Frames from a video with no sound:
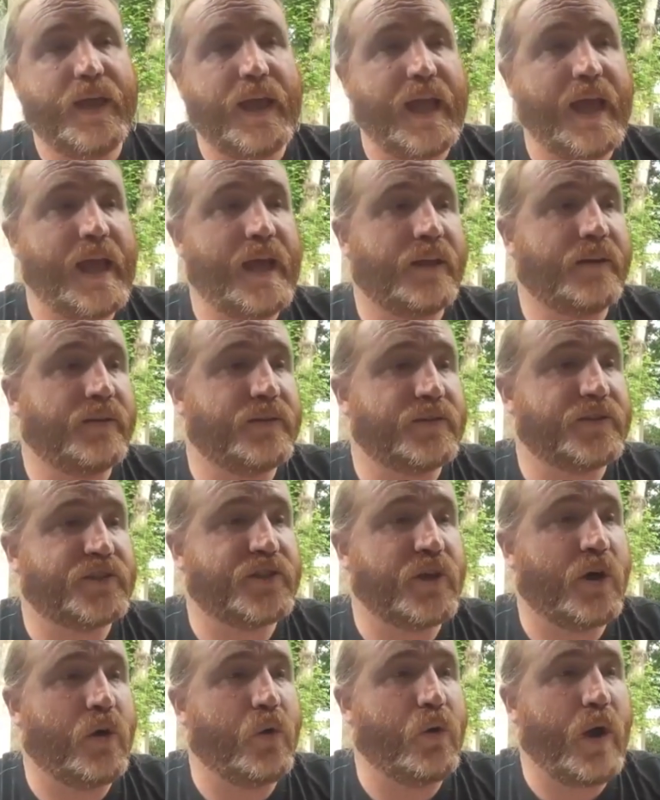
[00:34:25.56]
And
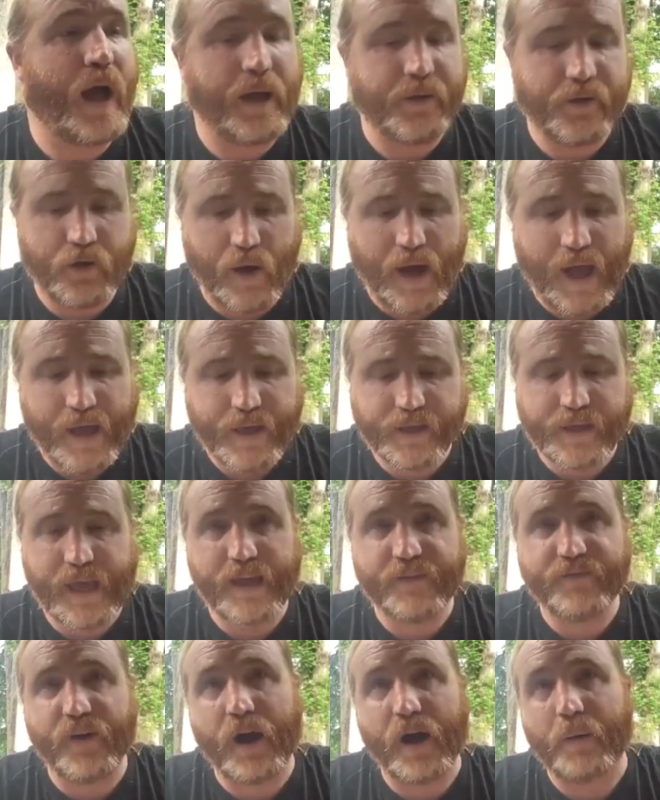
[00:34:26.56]
so, I
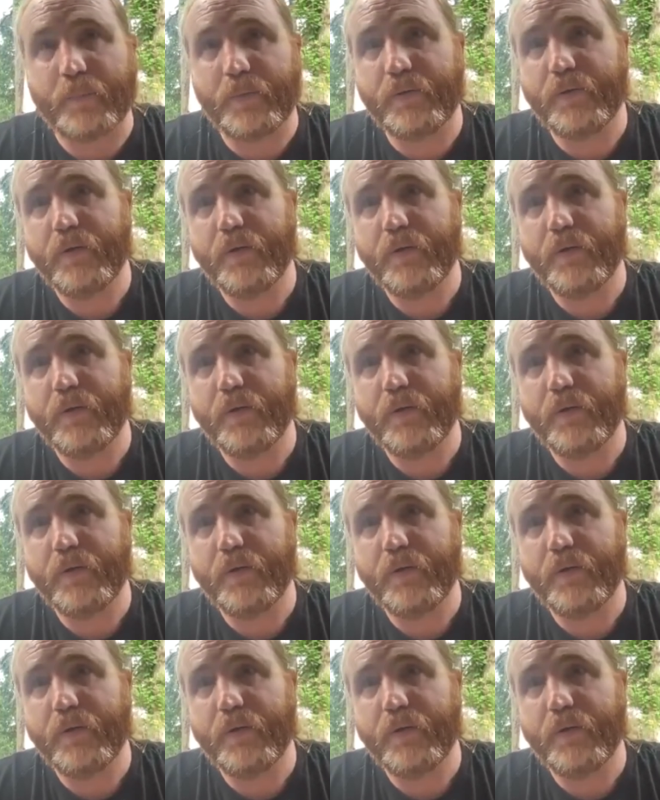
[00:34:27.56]
gave up.